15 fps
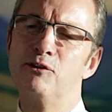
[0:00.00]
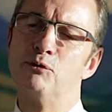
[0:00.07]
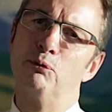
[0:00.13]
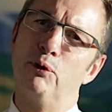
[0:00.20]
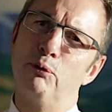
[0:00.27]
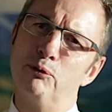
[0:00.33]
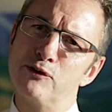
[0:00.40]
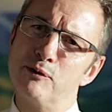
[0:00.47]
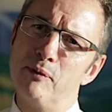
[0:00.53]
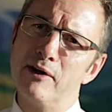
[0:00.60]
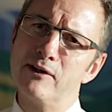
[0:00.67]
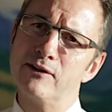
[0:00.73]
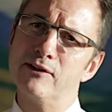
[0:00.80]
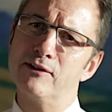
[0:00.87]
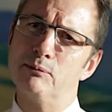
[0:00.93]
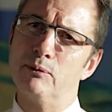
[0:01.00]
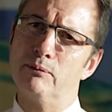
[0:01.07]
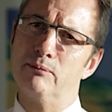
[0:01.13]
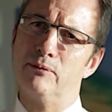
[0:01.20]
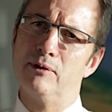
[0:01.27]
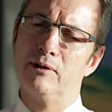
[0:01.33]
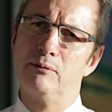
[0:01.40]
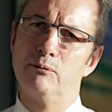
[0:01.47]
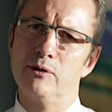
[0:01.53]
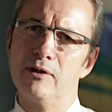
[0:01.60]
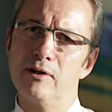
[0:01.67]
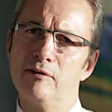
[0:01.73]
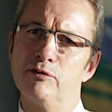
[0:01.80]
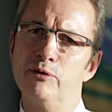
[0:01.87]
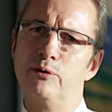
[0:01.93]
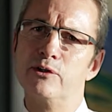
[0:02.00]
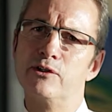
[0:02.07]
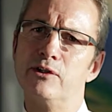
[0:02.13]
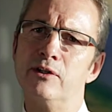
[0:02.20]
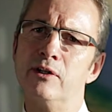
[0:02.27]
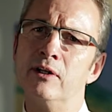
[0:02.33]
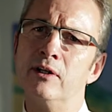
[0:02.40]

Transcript: So what was the master's? What did that focus on?